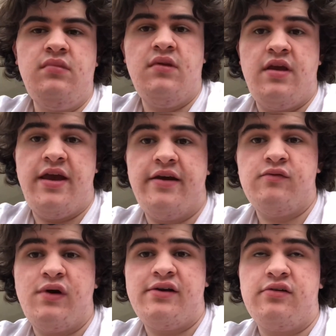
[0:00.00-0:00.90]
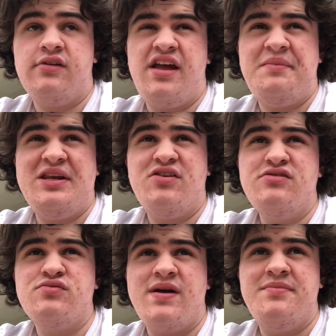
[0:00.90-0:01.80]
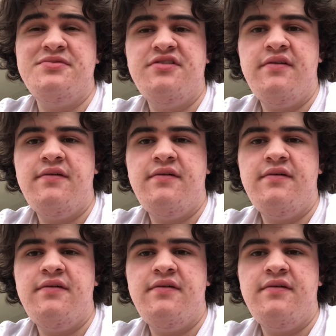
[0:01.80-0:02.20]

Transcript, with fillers: And Radical Gaming Nerd's ribs.